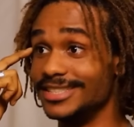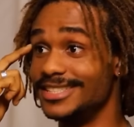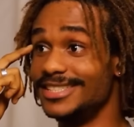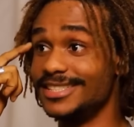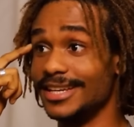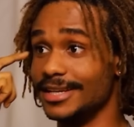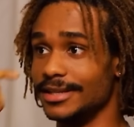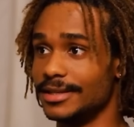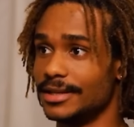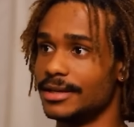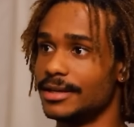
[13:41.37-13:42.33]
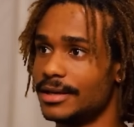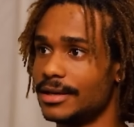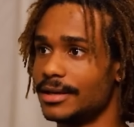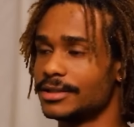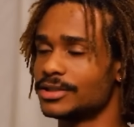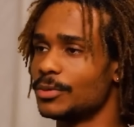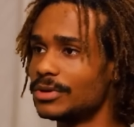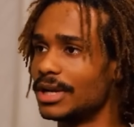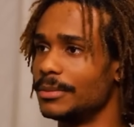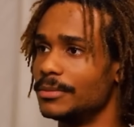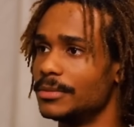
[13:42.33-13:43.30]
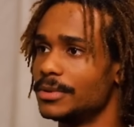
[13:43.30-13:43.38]
is insane. Someone
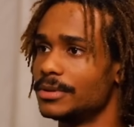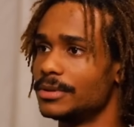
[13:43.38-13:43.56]
I'm